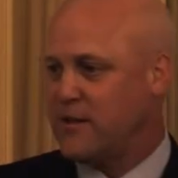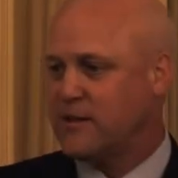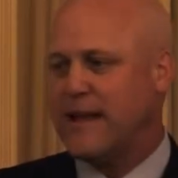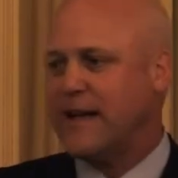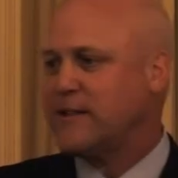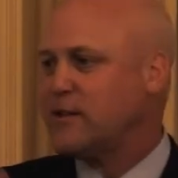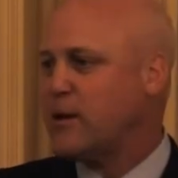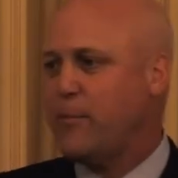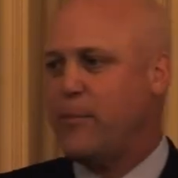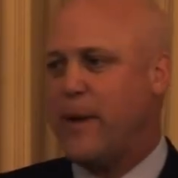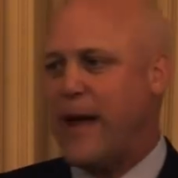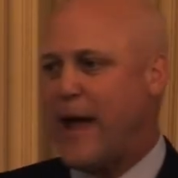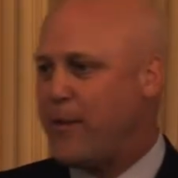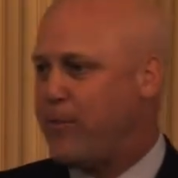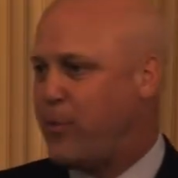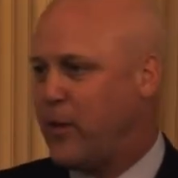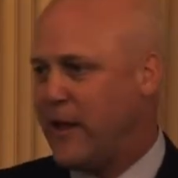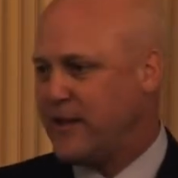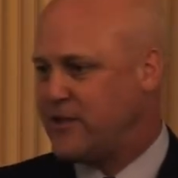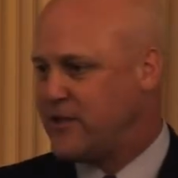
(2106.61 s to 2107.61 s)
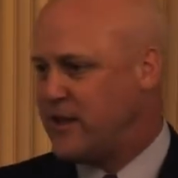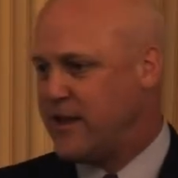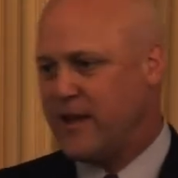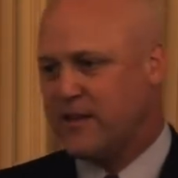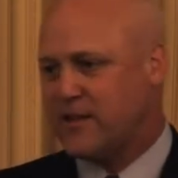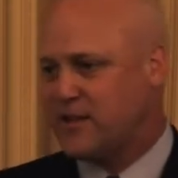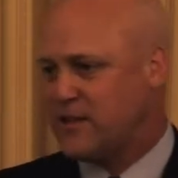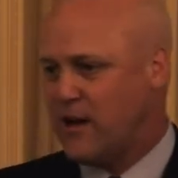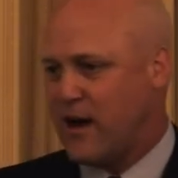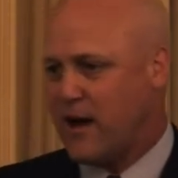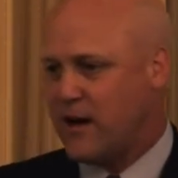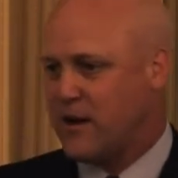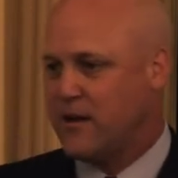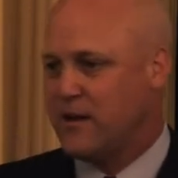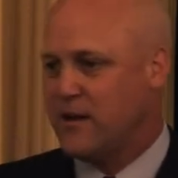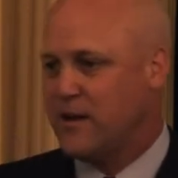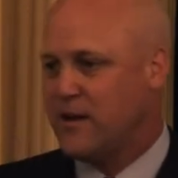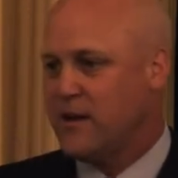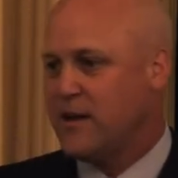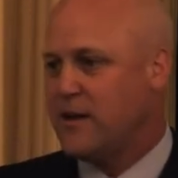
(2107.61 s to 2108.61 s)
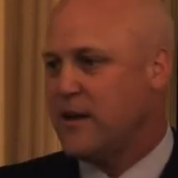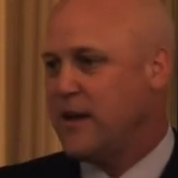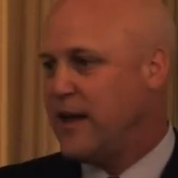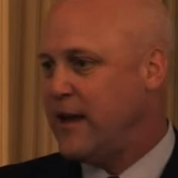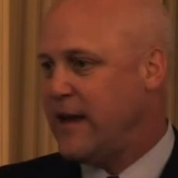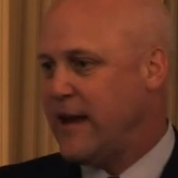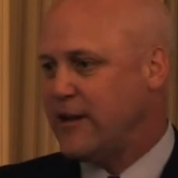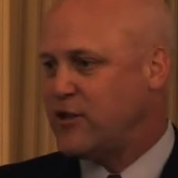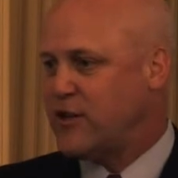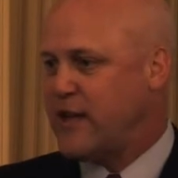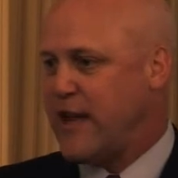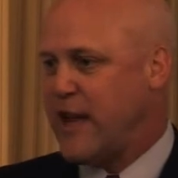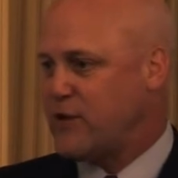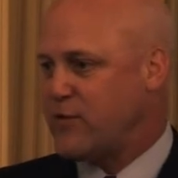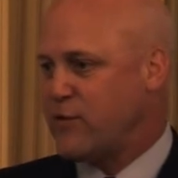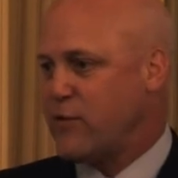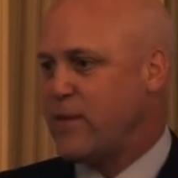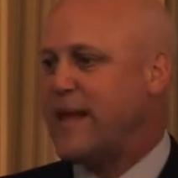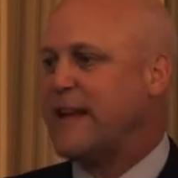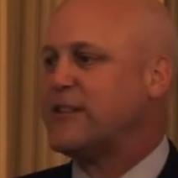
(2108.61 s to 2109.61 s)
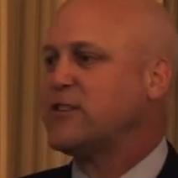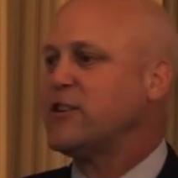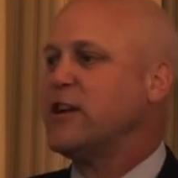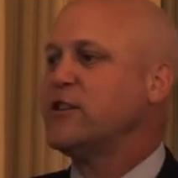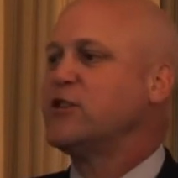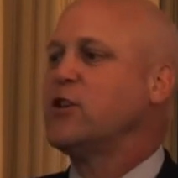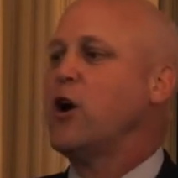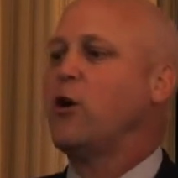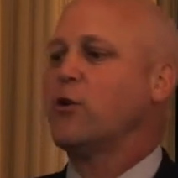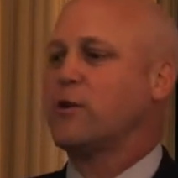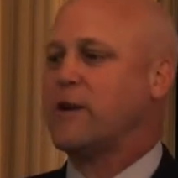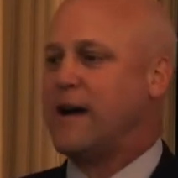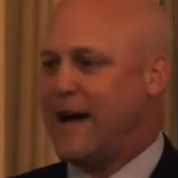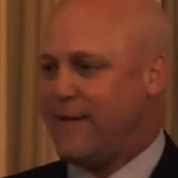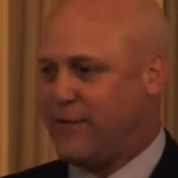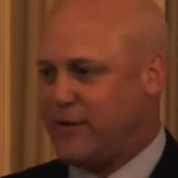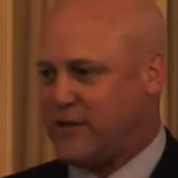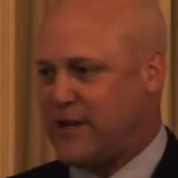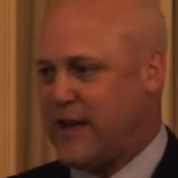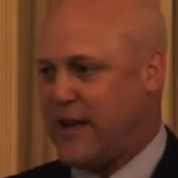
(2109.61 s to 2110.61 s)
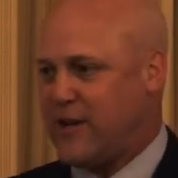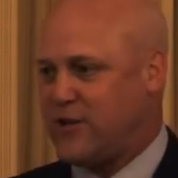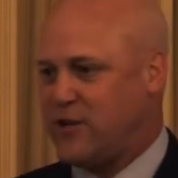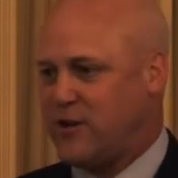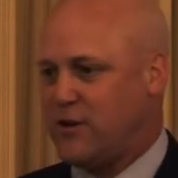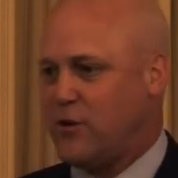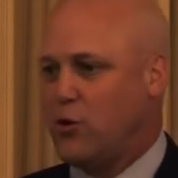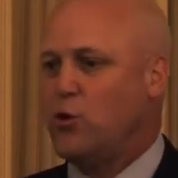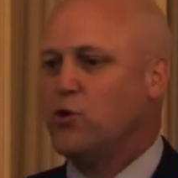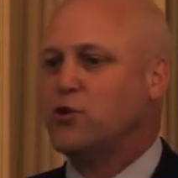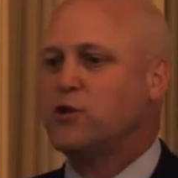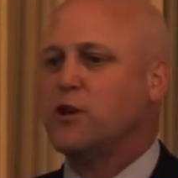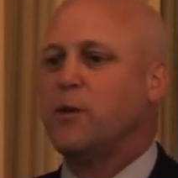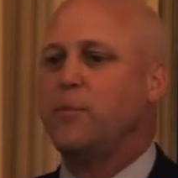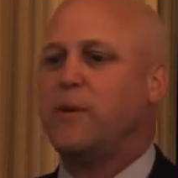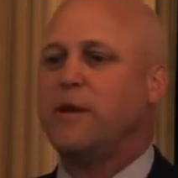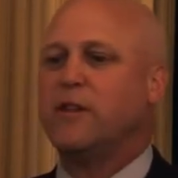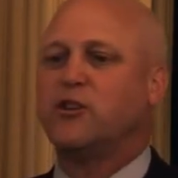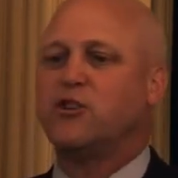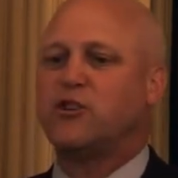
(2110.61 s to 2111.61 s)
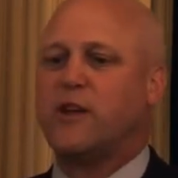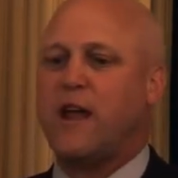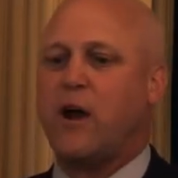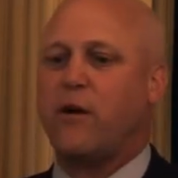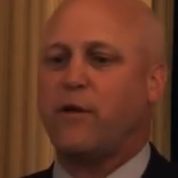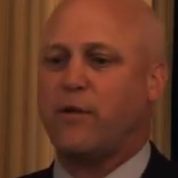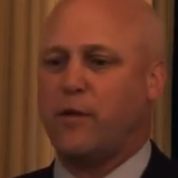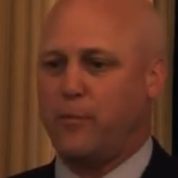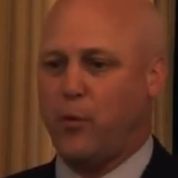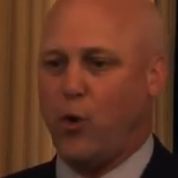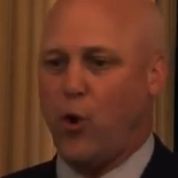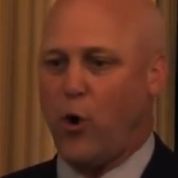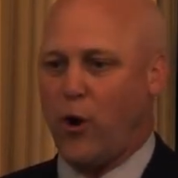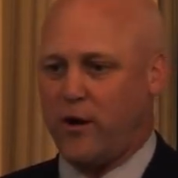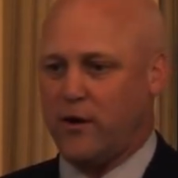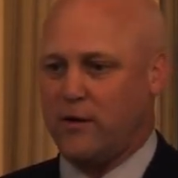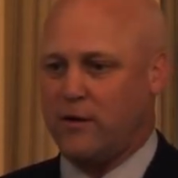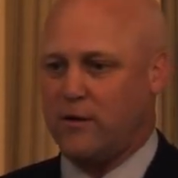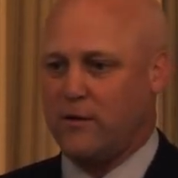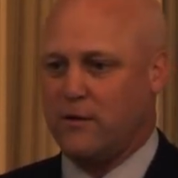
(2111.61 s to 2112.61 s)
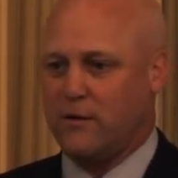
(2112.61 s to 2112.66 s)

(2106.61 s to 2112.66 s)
That's a bad place to get stuck in education. That's an adult conversation. Who's going to be the chair of the board?